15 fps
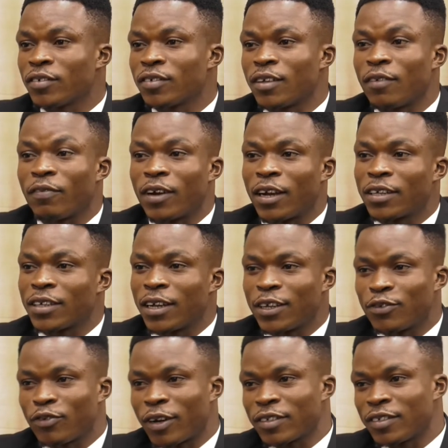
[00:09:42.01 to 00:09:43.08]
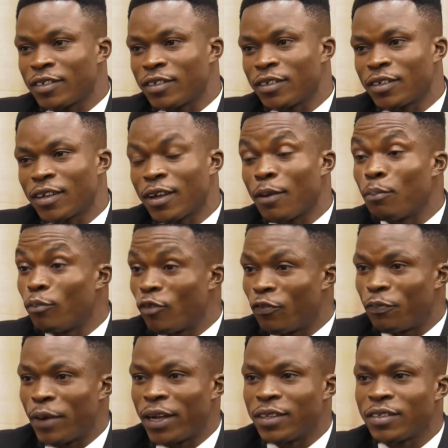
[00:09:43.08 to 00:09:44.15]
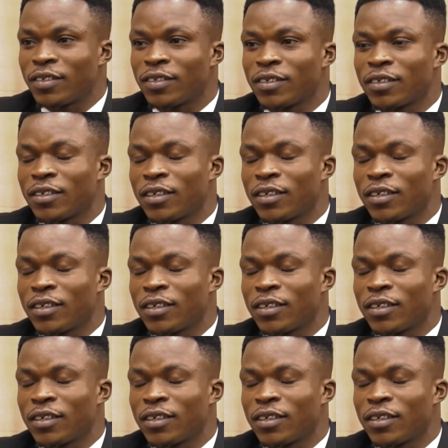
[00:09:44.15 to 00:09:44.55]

and Financial Literacy movement,